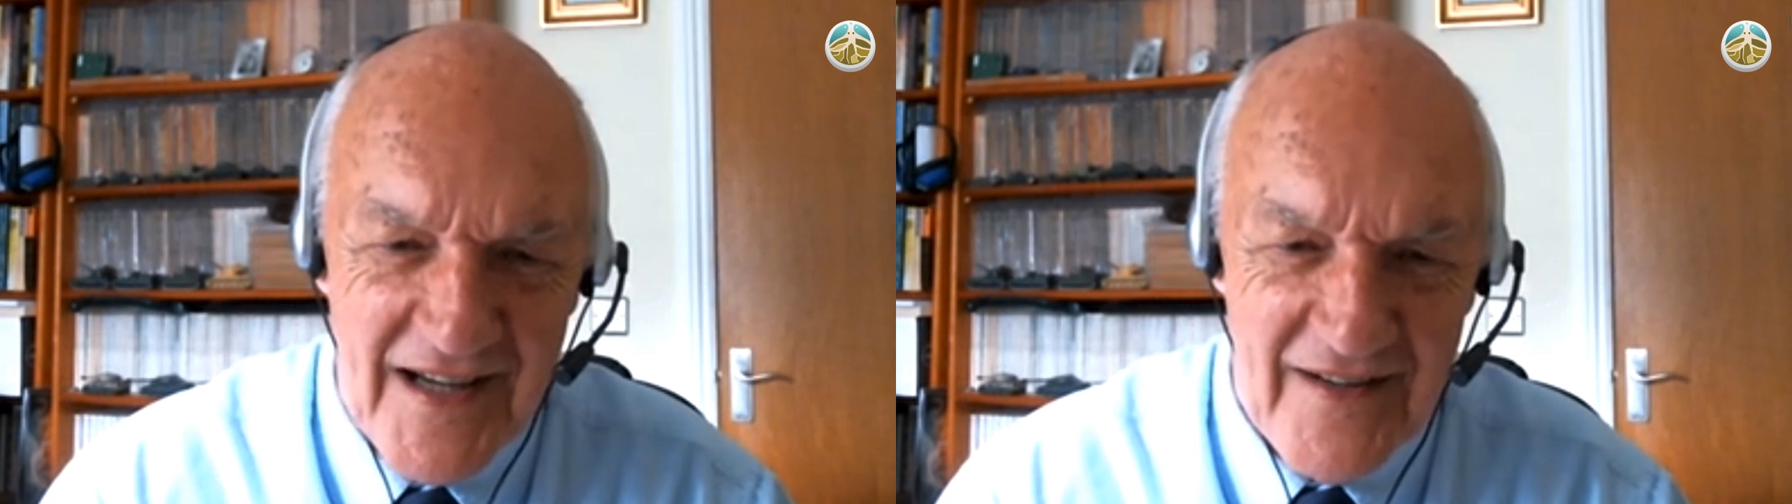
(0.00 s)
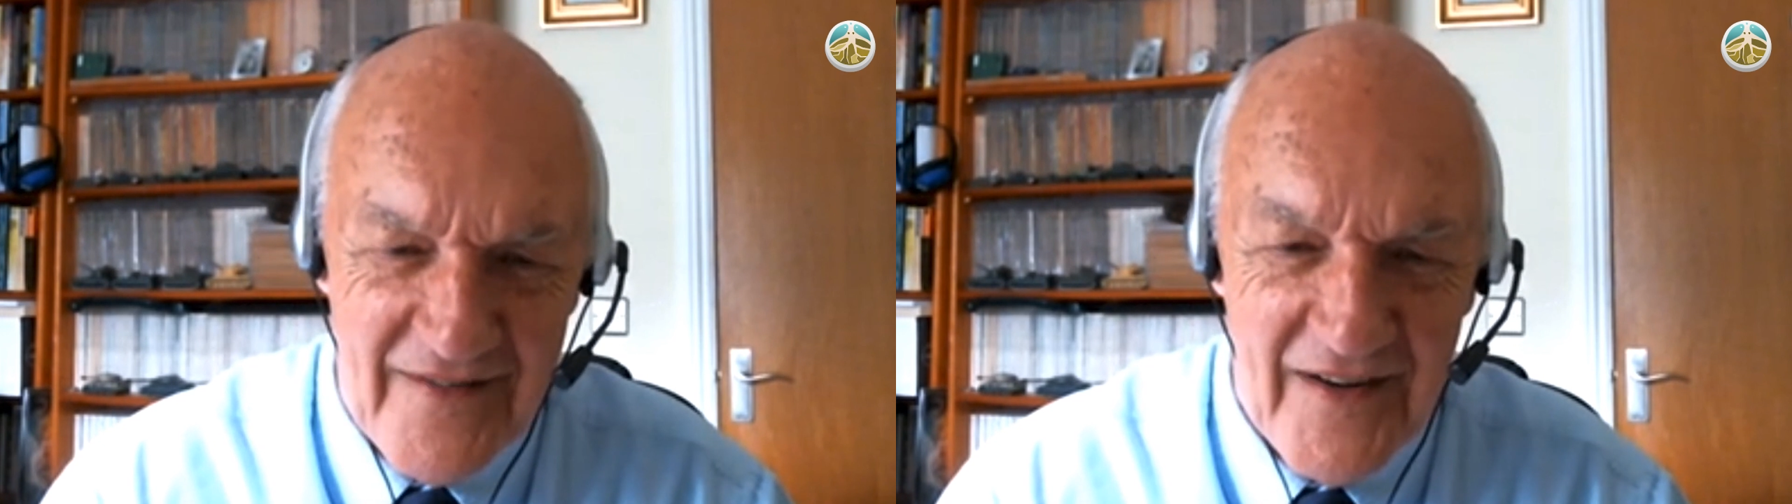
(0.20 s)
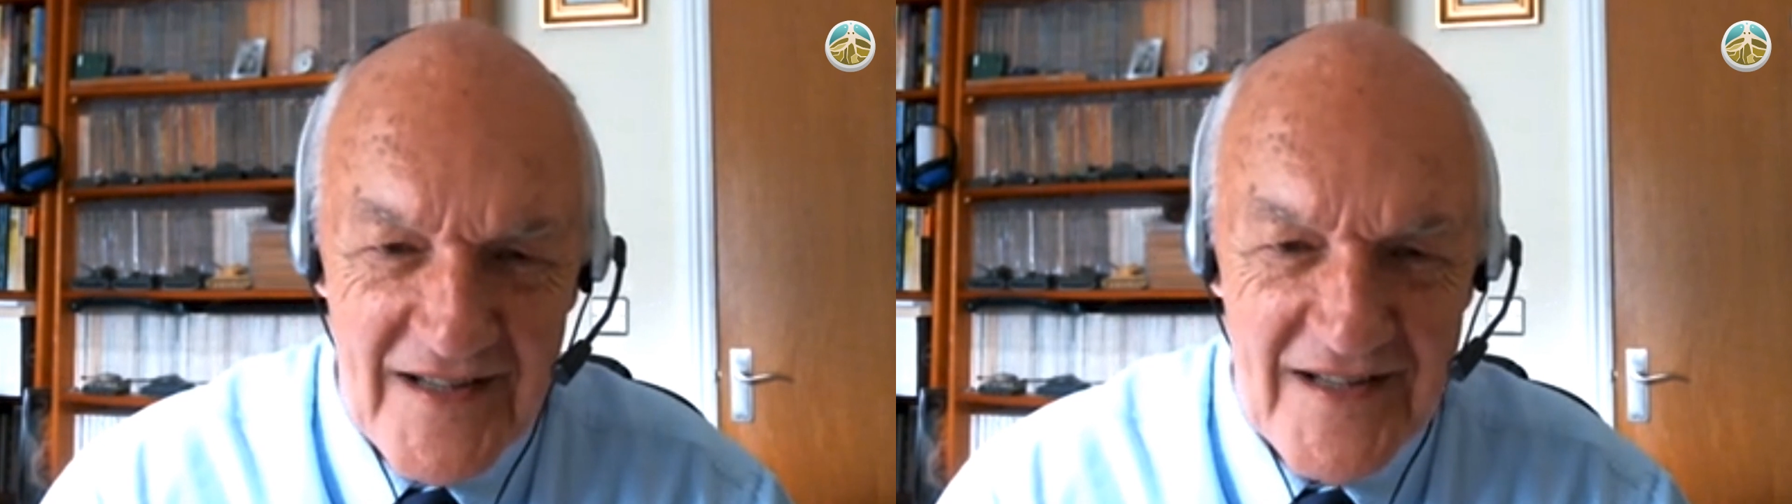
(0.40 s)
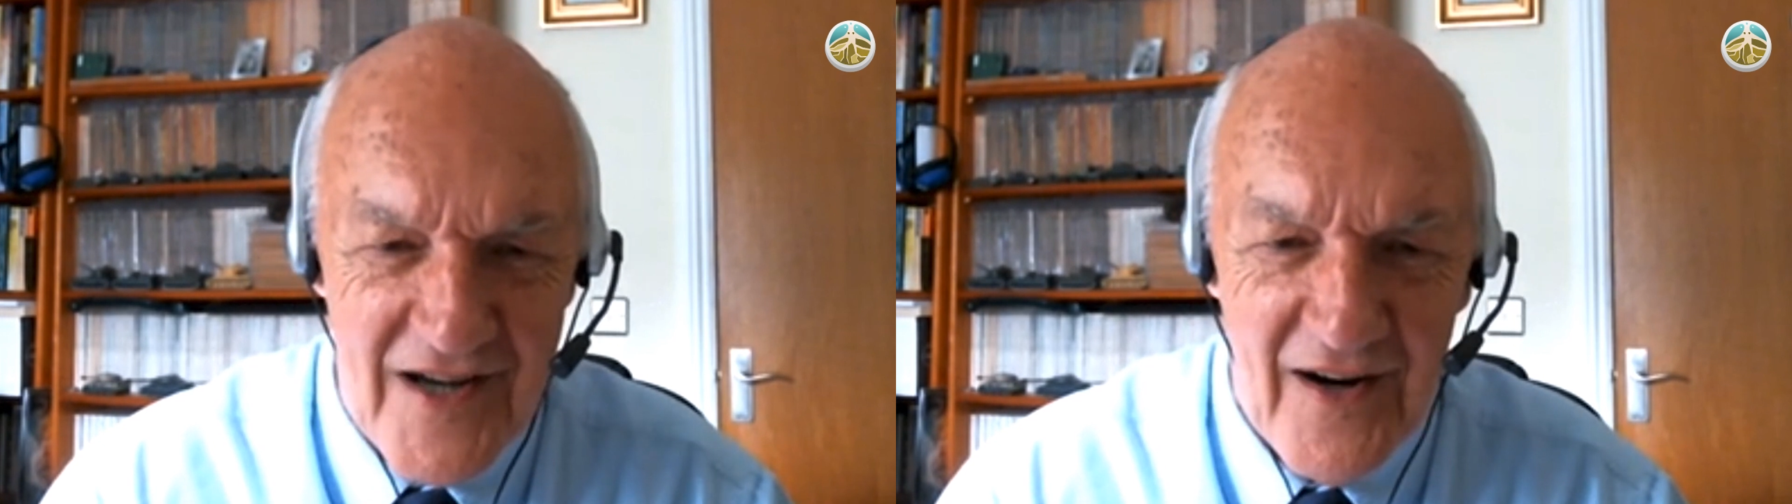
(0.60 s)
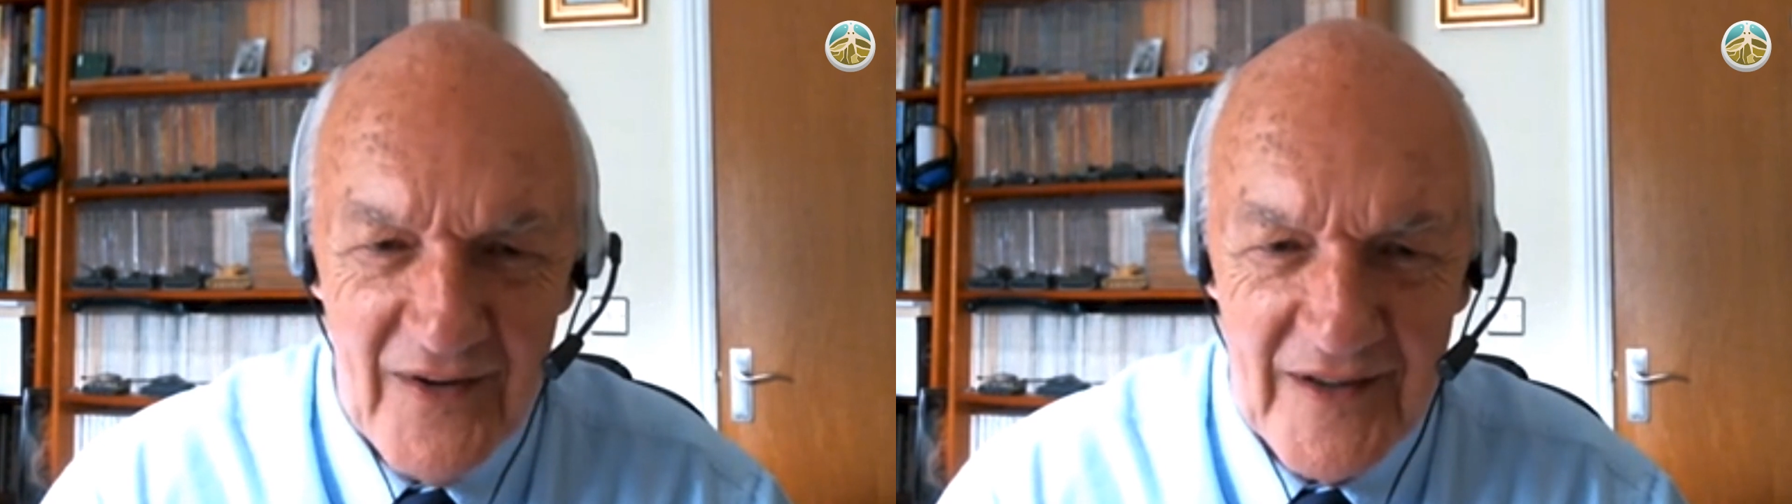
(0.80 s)
get very
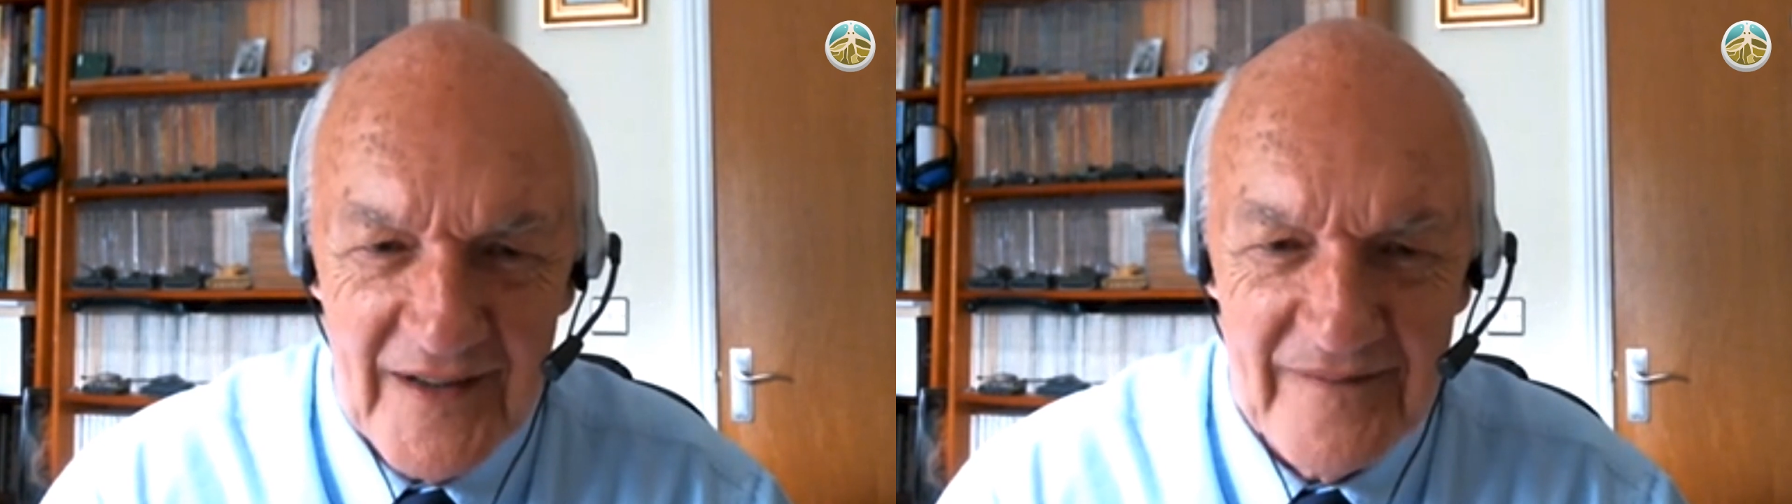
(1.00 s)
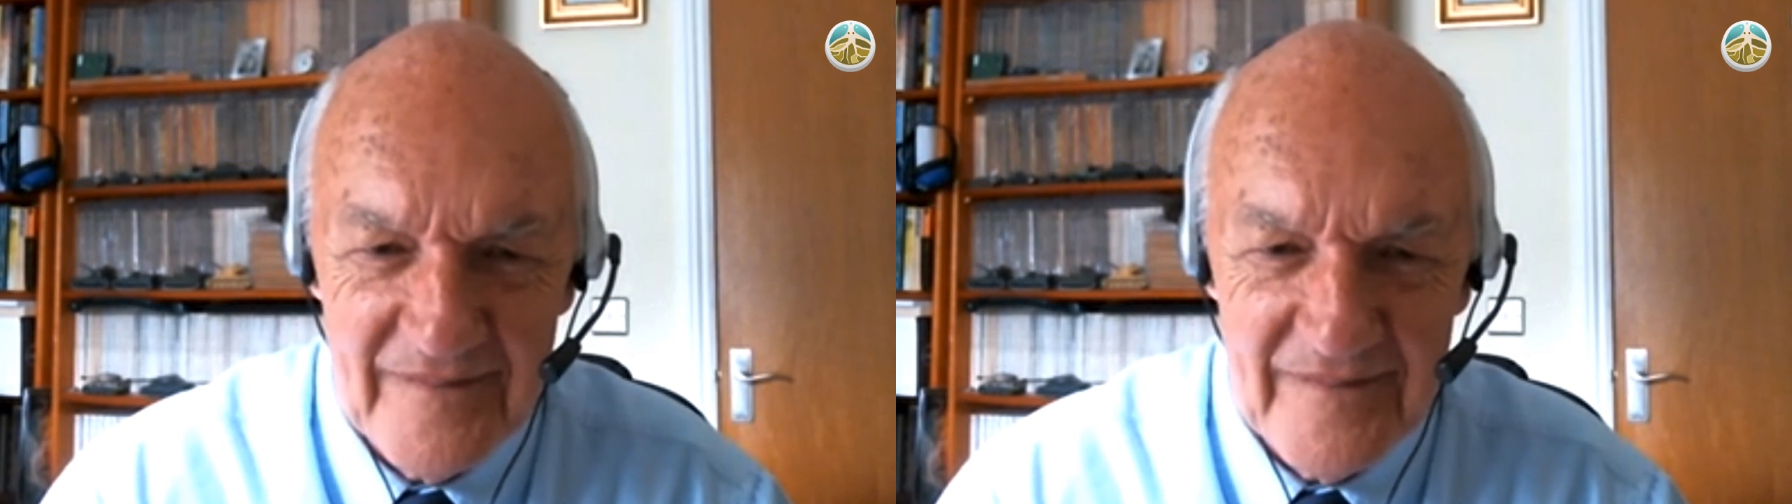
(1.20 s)
tiring.